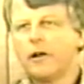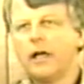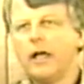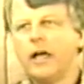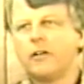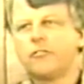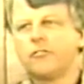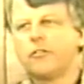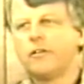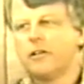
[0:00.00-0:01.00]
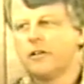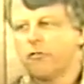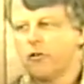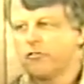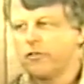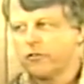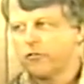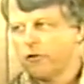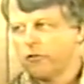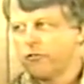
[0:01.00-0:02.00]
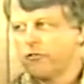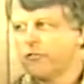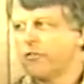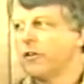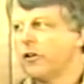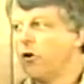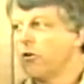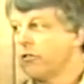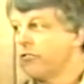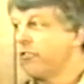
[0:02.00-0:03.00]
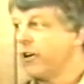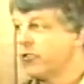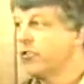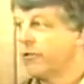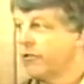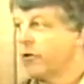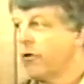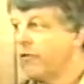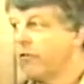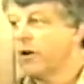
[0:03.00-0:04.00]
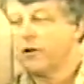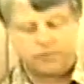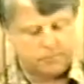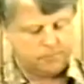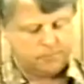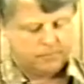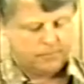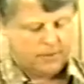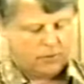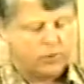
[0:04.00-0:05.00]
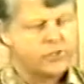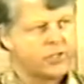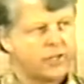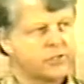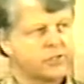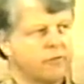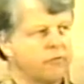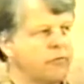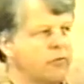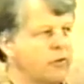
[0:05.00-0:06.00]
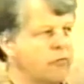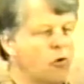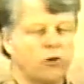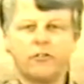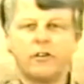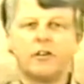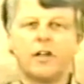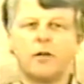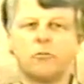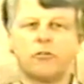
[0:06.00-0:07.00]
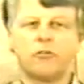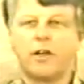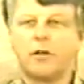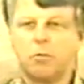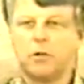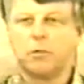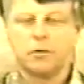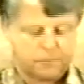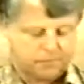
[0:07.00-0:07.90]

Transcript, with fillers: and in the first six verses to the oldest section of the graveyard. Three sets of 14 names of dead people.